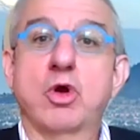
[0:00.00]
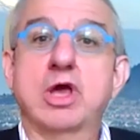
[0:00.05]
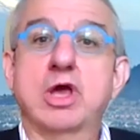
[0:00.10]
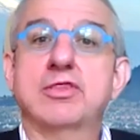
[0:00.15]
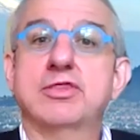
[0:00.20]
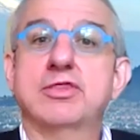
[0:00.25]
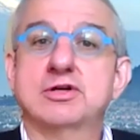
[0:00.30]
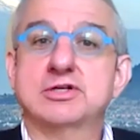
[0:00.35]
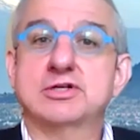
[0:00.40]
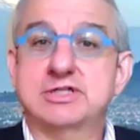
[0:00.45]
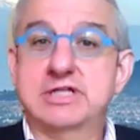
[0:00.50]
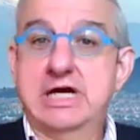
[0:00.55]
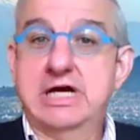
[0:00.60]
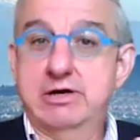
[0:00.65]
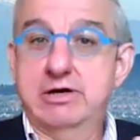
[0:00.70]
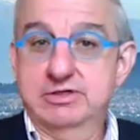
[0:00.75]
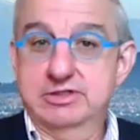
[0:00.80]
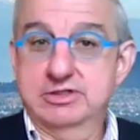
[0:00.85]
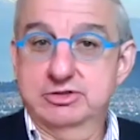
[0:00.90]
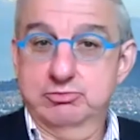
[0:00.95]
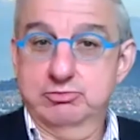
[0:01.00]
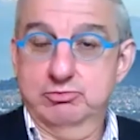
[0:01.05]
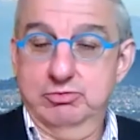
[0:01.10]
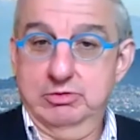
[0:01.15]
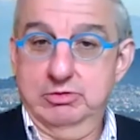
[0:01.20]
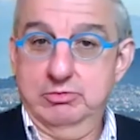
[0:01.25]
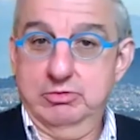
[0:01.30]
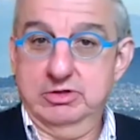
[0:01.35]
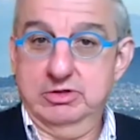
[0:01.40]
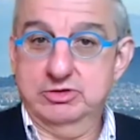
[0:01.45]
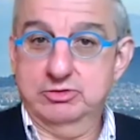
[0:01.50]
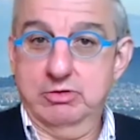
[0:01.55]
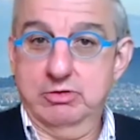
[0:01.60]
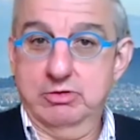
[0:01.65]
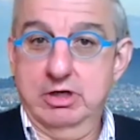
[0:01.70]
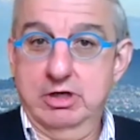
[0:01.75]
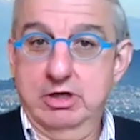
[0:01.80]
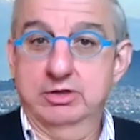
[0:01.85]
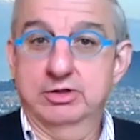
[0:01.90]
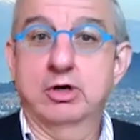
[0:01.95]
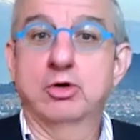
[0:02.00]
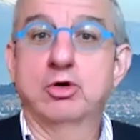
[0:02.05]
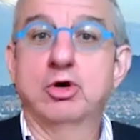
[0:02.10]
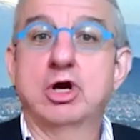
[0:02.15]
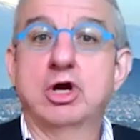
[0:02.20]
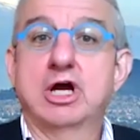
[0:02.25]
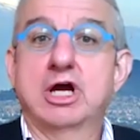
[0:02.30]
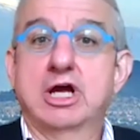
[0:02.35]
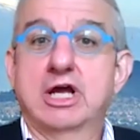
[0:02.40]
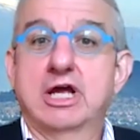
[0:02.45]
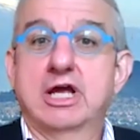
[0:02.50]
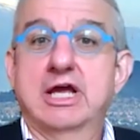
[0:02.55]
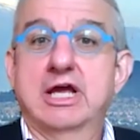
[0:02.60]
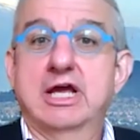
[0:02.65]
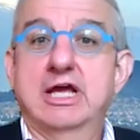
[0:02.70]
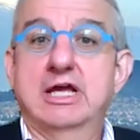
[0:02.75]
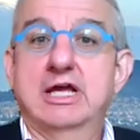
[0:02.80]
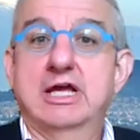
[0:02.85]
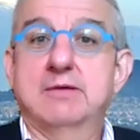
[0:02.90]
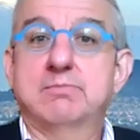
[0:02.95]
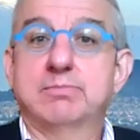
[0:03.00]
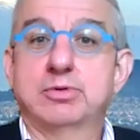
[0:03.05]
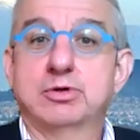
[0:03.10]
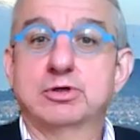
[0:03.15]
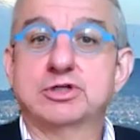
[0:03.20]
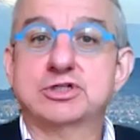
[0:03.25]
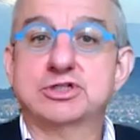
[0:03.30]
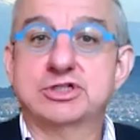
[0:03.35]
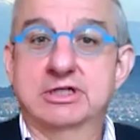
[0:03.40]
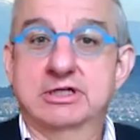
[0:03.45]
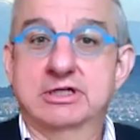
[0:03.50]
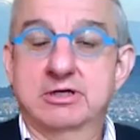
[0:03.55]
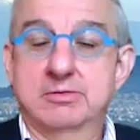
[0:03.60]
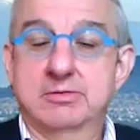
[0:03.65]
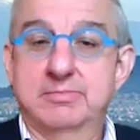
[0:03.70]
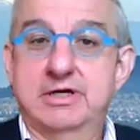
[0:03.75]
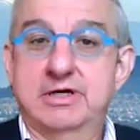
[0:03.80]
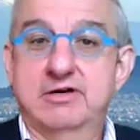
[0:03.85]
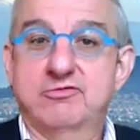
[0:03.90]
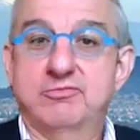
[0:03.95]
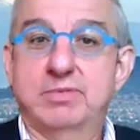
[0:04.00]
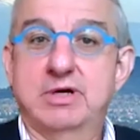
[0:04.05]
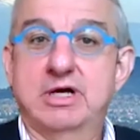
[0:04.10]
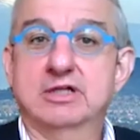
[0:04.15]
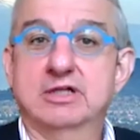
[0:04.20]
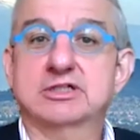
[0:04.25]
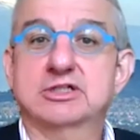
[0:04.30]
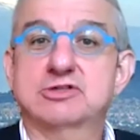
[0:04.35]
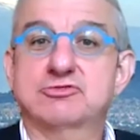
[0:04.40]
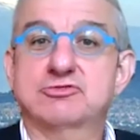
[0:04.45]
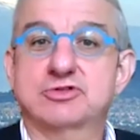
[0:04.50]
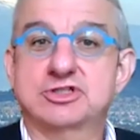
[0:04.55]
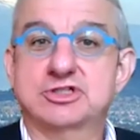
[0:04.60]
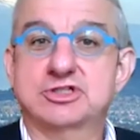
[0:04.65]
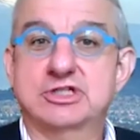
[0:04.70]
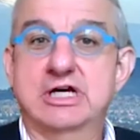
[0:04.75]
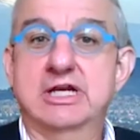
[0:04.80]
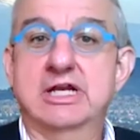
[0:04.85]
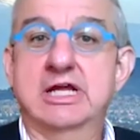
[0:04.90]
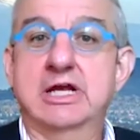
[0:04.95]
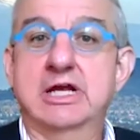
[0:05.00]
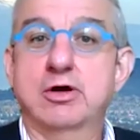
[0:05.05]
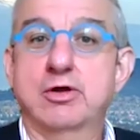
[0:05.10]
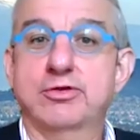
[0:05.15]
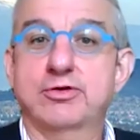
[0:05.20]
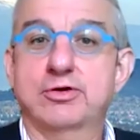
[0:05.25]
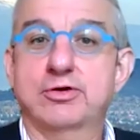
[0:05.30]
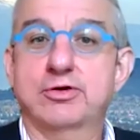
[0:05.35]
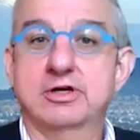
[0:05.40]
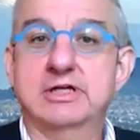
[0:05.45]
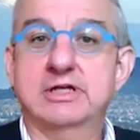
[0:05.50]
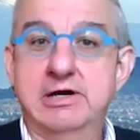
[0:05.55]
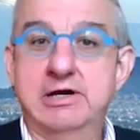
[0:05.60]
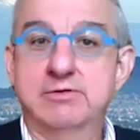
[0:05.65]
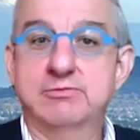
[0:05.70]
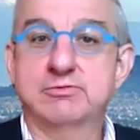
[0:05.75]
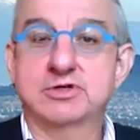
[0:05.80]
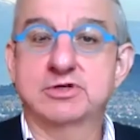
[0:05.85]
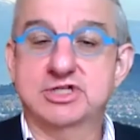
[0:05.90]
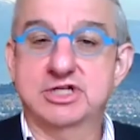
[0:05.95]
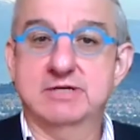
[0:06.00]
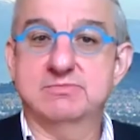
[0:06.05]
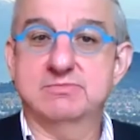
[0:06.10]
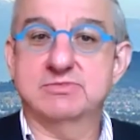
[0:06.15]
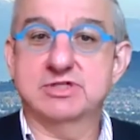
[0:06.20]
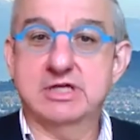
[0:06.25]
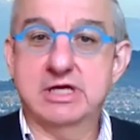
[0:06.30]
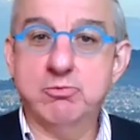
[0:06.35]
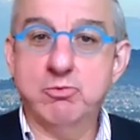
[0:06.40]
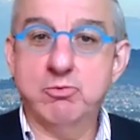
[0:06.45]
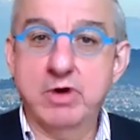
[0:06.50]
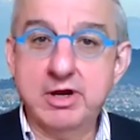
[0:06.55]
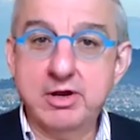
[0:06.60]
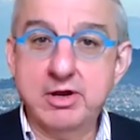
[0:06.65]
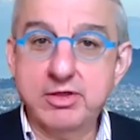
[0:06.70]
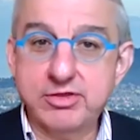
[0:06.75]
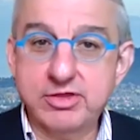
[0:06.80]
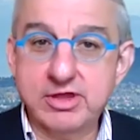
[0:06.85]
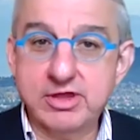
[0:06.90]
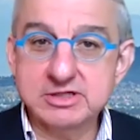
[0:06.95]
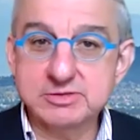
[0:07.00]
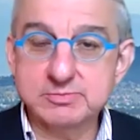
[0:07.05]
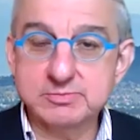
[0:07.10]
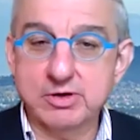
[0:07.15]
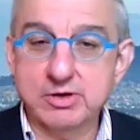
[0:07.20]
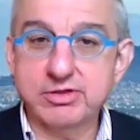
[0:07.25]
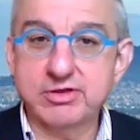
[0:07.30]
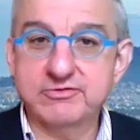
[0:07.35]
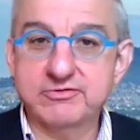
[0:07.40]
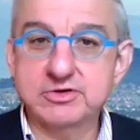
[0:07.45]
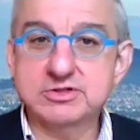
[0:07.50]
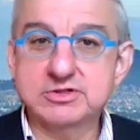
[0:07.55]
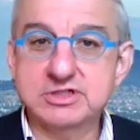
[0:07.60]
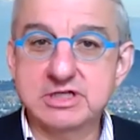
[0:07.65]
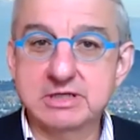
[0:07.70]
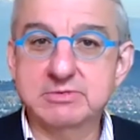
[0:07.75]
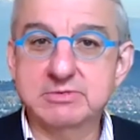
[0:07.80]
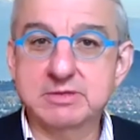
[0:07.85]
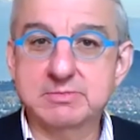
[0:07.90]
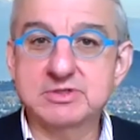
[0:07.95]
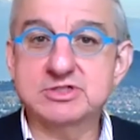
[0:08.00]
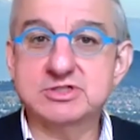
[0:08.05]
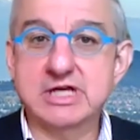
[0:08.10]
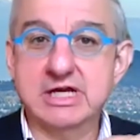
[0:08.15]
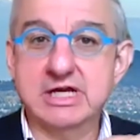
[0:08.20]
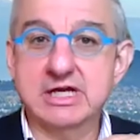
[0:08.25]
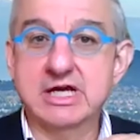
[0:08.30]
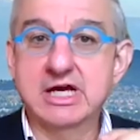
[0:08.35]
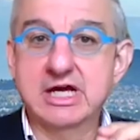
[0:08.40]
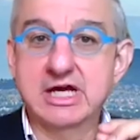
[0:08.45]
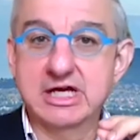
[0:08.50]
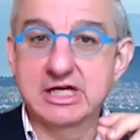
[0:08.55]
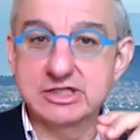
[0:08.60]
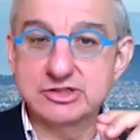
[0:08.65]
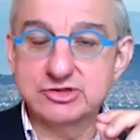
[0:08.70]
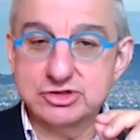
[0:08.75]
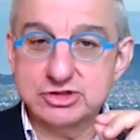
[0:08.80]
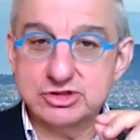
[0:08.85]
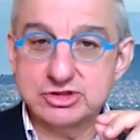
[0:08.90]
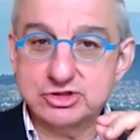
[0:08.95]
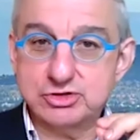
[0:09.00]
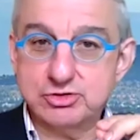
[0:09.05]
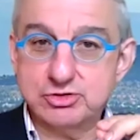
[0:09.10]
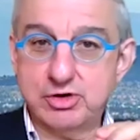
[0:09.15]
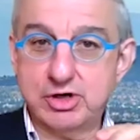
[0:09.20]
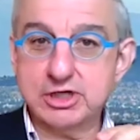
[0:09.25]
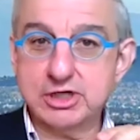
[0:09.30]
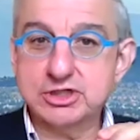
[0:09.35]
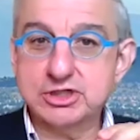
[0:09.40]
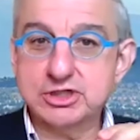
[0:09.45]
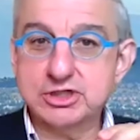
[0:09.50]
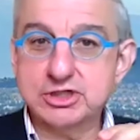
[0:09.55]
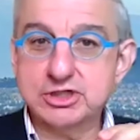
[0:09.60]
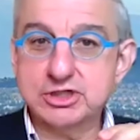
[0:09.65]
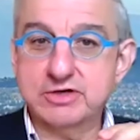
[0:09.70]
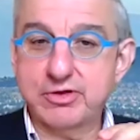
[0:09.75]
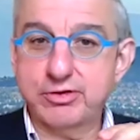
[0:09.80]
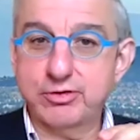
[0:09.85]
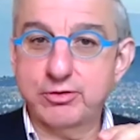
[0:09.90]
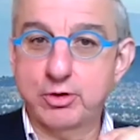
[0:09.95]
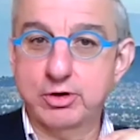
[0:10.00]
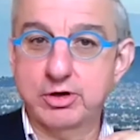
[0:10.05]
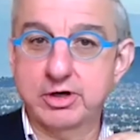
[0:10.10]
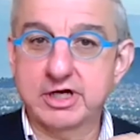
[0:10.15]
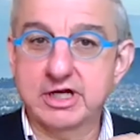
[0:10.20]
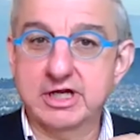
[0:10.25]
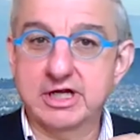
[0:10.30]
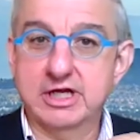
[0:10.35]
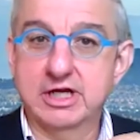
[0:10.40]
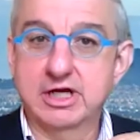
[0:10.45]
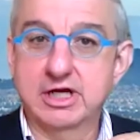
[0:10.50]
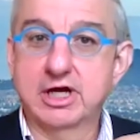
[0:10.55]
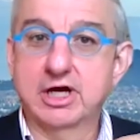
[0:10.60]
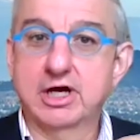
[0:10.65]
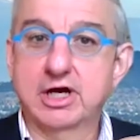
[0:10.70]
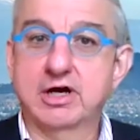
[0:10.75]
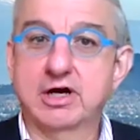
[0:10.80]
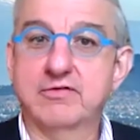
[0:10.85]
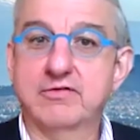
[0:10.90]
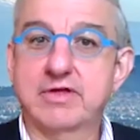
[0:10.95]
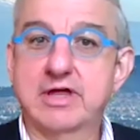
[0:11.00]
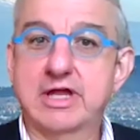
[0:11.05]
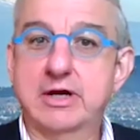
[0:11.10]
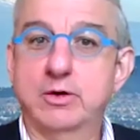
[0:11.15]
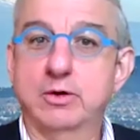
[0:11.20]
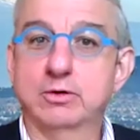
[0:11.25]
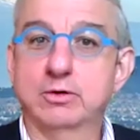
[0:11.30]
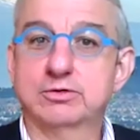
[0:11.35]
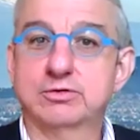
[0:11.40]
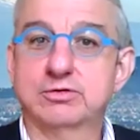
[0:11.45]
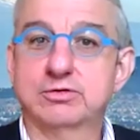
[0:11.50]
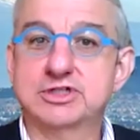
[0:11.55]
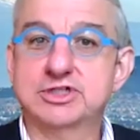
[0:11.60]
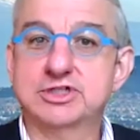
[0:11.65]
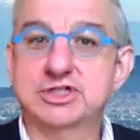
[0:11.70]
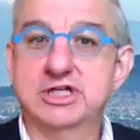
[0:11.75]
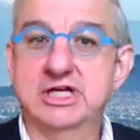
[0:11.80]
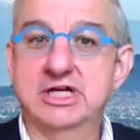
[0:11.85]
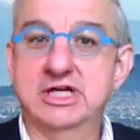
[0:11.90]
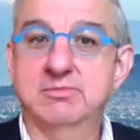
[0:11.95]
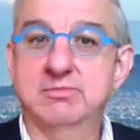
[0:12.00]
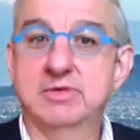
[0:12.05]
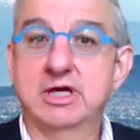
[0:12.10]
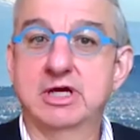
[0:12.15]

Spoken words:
there's now, as we all know, a push in comparative politics for studying authoritarian regimes. And one of the things both of you seem to be saying is the structure of authority of that old regime,